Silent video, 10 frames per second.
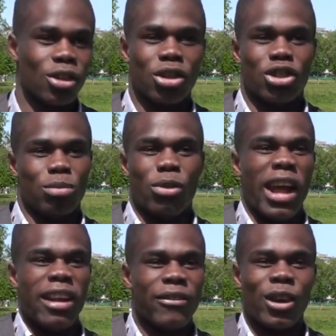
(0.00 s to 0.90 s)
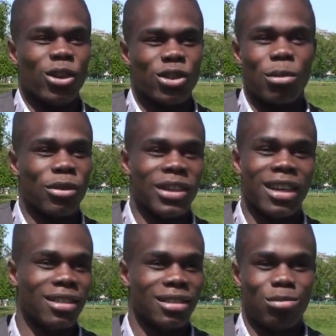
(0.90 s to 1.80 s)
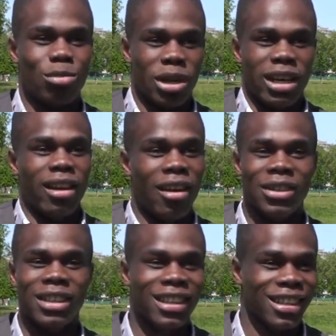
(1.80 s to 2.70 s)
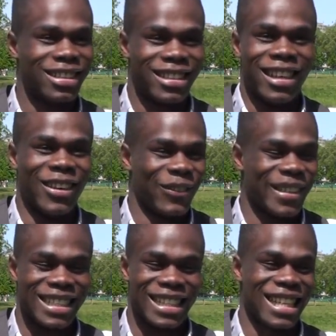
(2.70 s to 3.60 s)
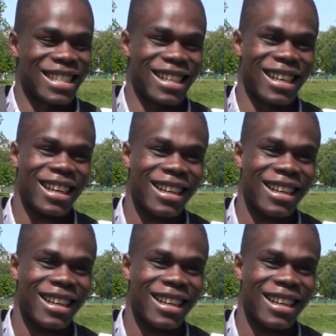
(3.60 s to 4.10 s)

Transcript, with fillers: You could just put anything on top of it and just put it in the oven. It's fantastic.